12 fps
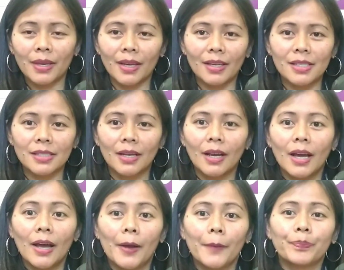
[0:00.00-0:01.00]
because
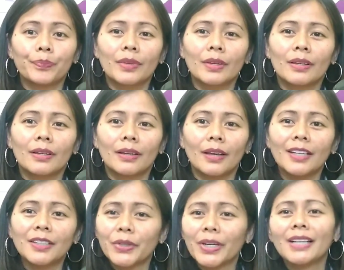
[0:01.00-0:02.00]

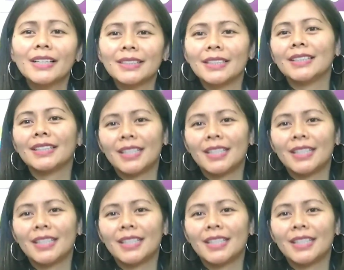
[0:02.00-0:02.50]
in reality the